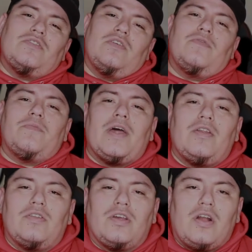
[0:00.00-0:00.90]
to leave them
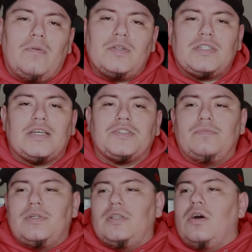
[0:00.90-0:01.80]
down on the comment
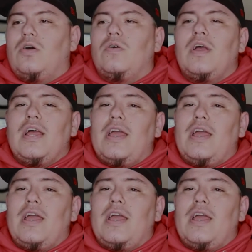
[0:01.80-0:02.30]
section below.